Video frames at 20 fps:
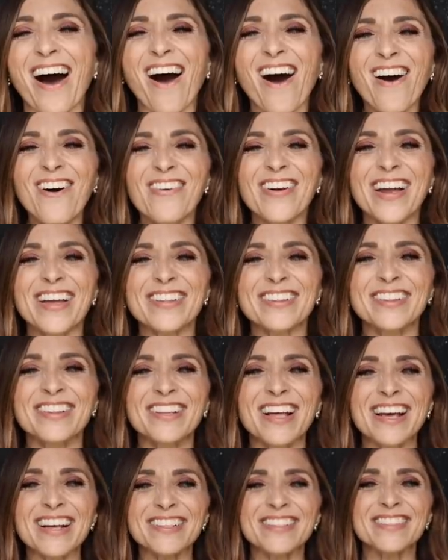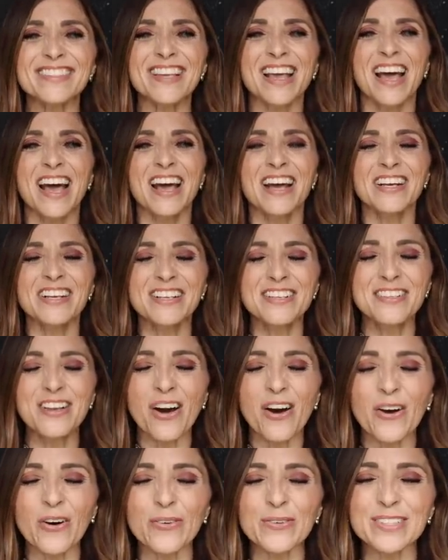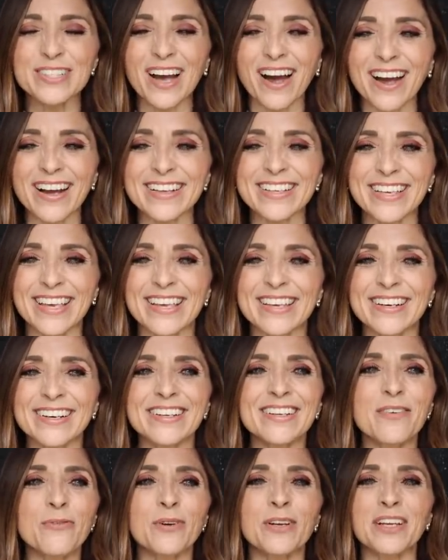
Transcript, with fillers: All right, let's go to Ikea.